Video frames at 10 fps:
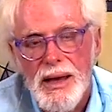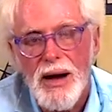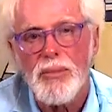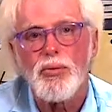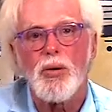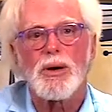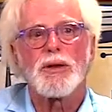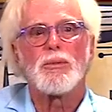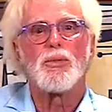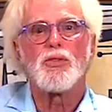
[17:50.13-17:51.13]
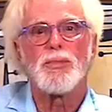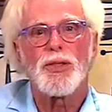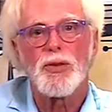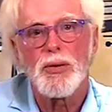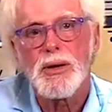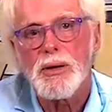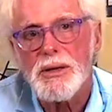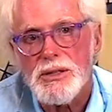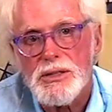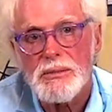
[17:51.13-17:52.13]
how important the movement through
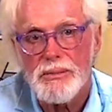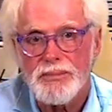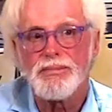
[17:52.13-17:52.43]
here is.